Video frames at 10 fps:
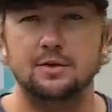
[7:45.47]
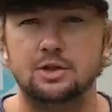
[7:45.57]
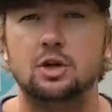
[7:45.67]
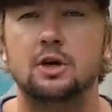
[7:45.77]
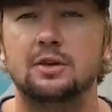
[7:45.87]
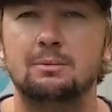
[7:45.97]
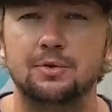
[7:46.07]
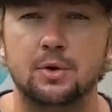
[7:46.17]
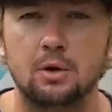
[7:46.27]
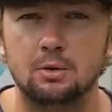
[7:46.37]
in the truck that I'm
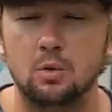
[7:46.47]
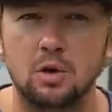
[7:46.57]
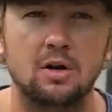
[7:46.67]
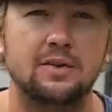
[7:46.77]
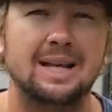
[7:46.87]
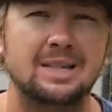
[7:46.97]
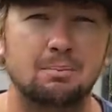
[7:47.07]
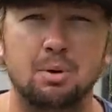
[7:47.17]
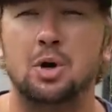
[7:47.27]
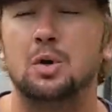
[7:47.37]
gonna throw a little more often. I like
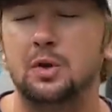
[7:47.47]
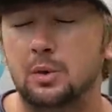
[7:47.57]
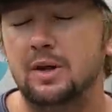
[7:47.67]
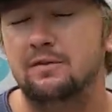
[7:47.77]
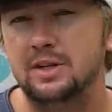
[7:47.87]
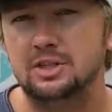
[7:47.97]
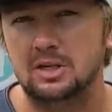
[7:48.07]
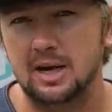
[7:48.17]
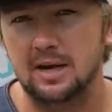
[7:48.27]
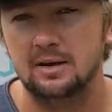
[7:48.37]
the pearl thread fin
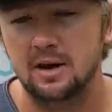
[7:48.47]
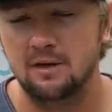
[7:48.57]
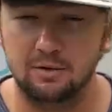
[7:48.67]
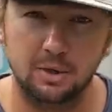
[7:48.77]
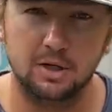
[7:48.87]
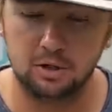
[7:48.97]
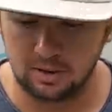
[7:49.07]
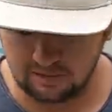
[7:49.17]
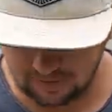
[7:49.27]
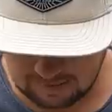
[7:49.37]
shad from Lucky
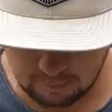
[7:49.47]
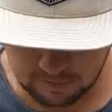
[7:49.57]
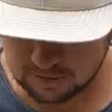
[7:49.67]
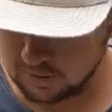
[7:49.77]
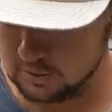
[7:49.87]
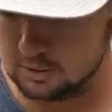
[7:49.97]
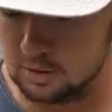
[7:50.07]
Craft. I keep a bunch of those